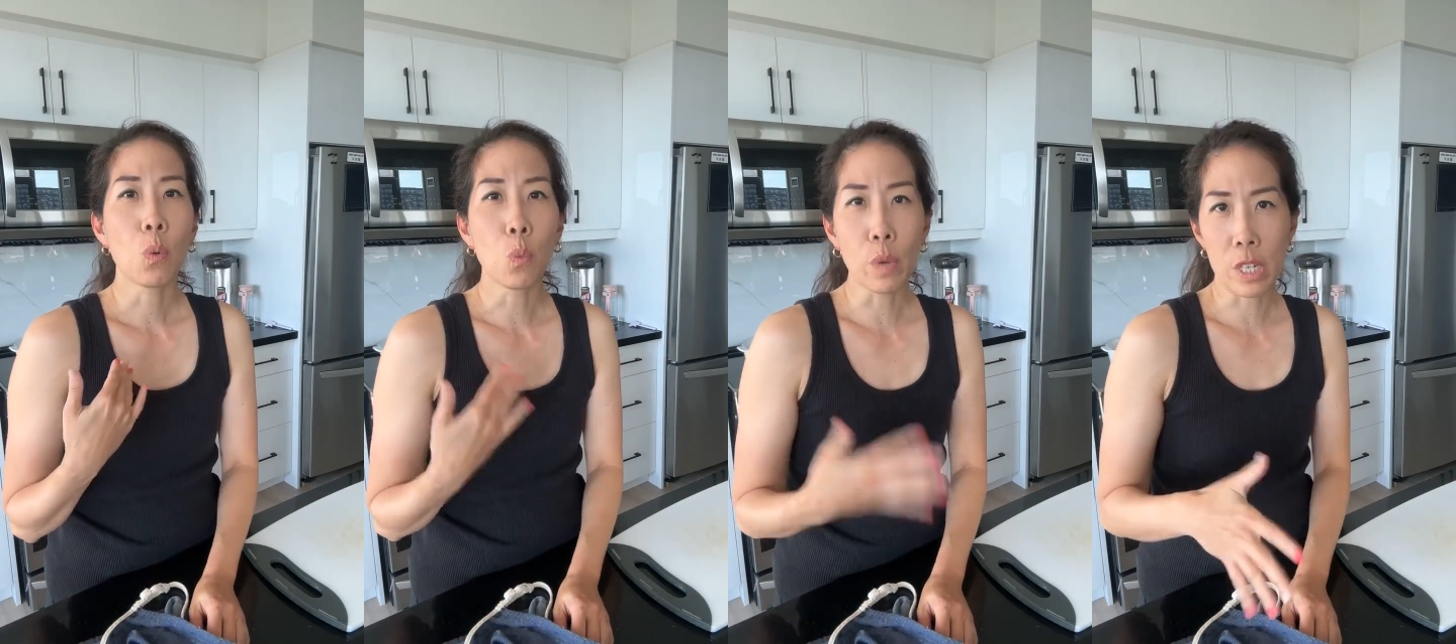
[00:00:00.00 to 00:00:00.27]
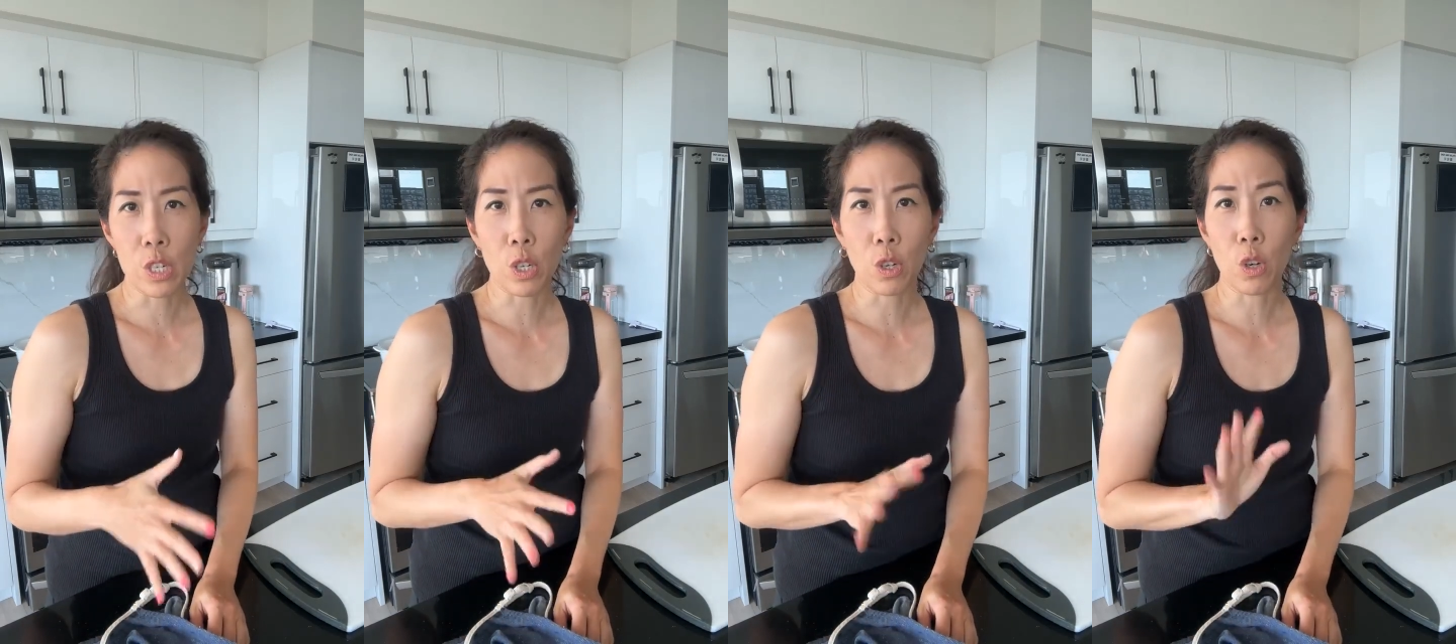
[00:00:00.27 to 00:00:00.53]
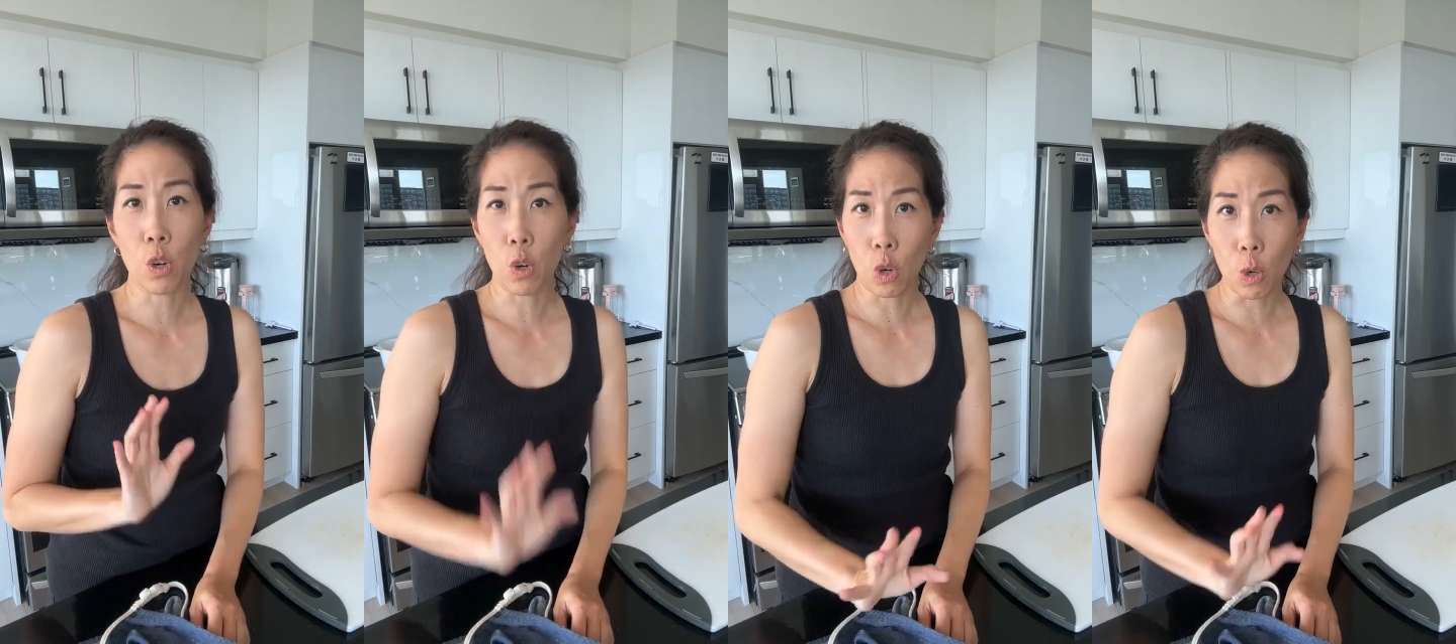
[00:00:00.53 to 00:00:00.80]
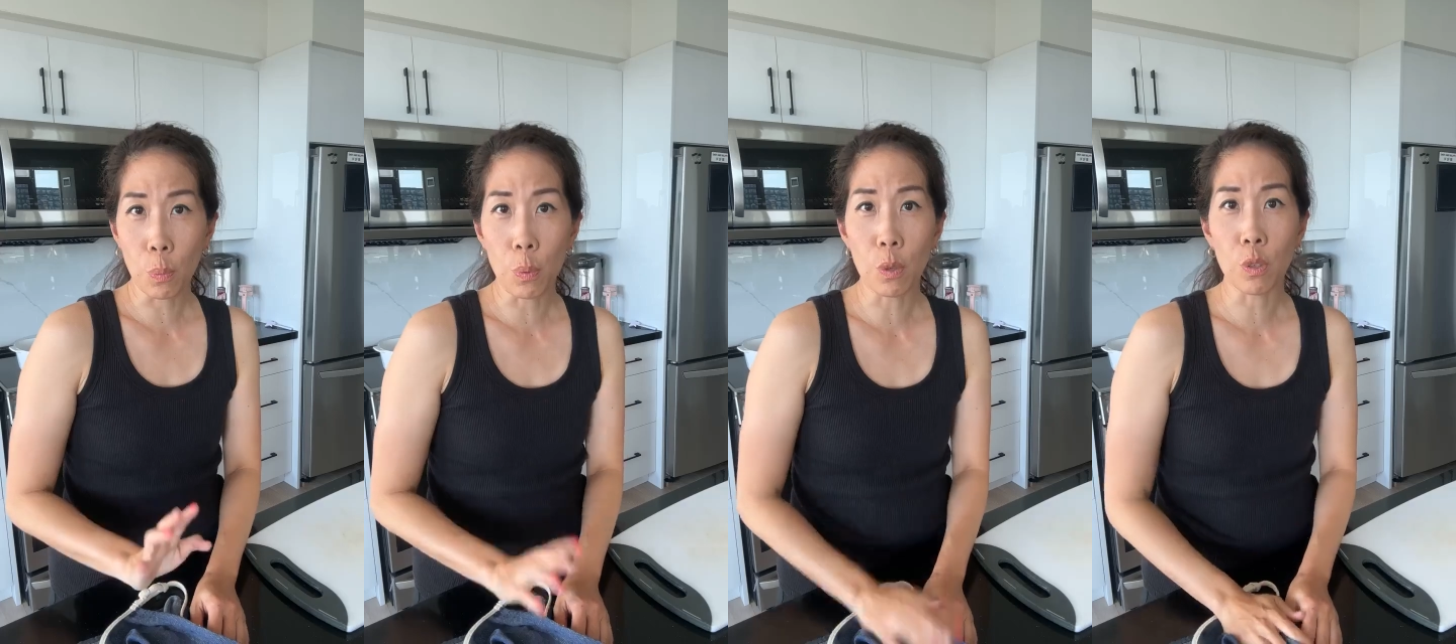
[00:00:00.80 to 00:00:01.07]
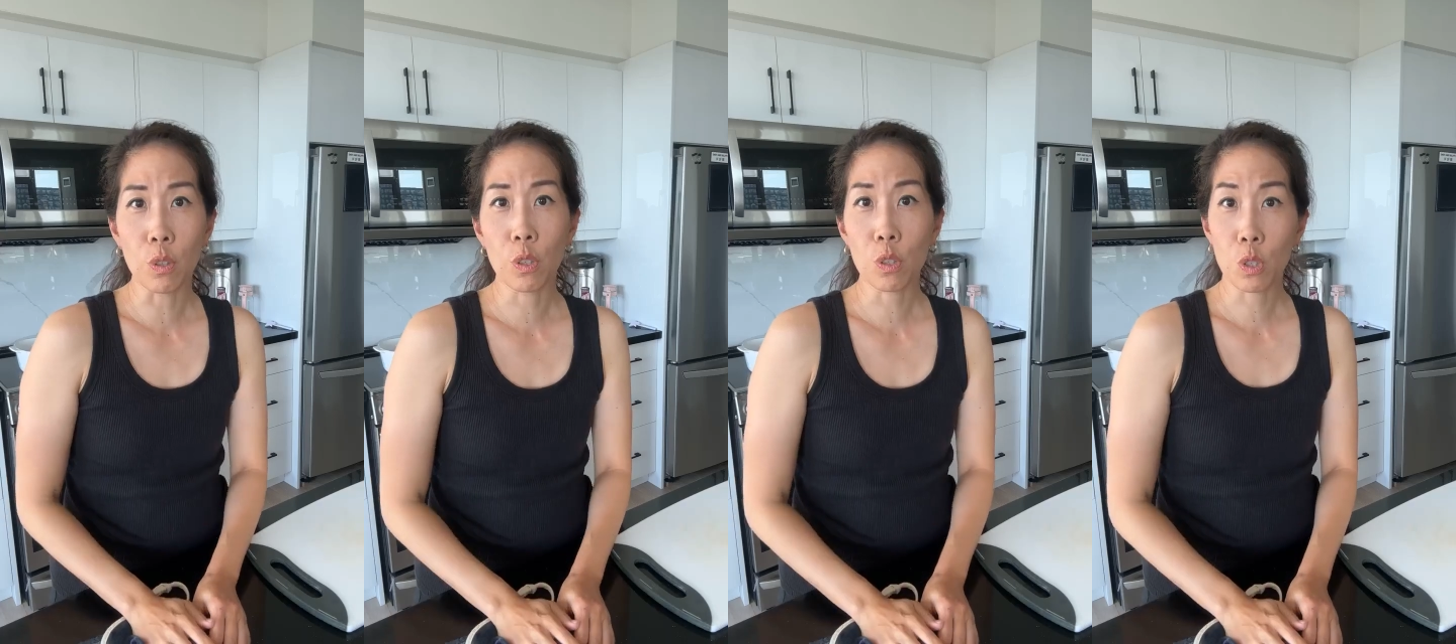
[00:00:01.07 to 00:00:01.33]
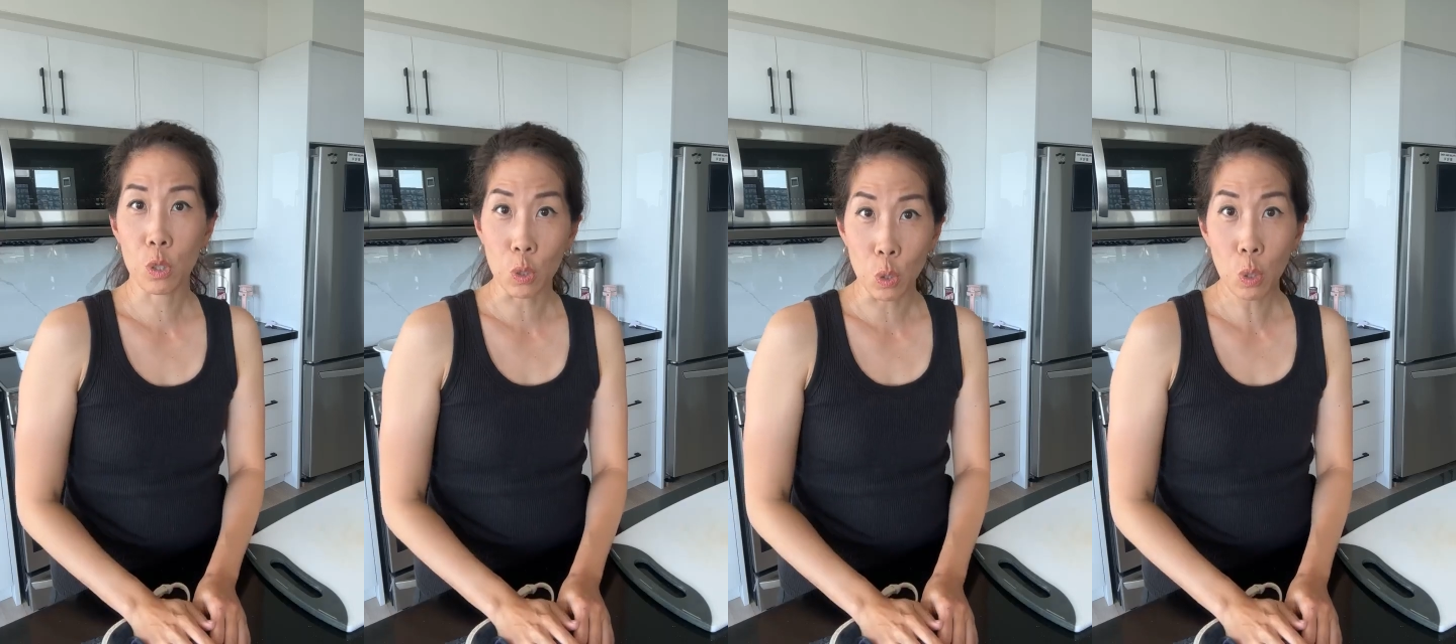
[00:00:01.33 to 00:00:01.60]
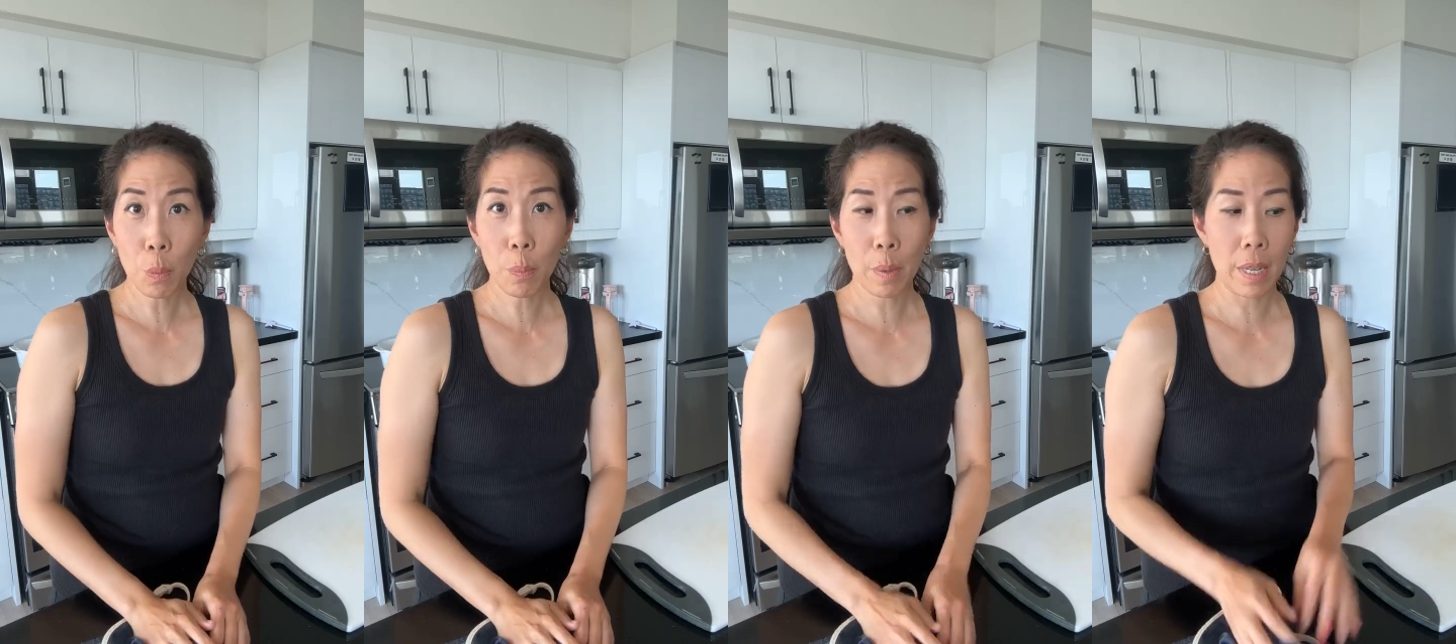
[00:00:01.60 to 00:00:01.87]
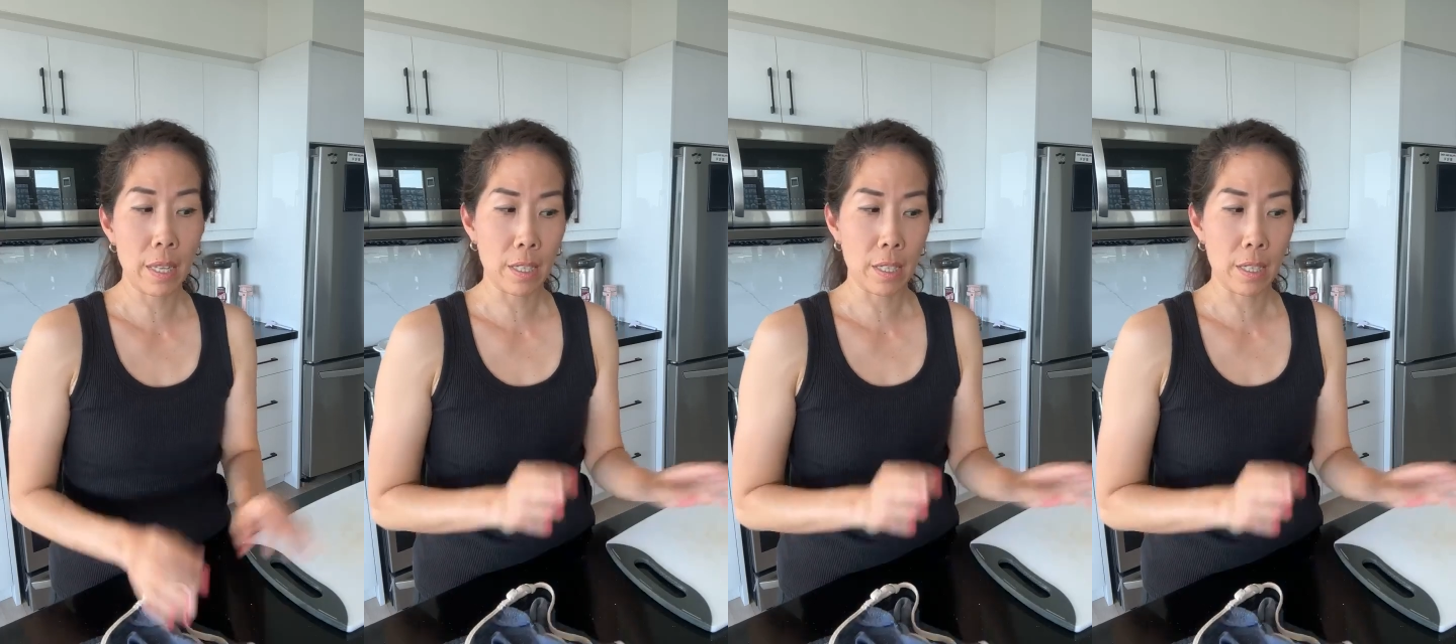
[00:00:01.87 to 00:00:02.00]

winter herbal soup.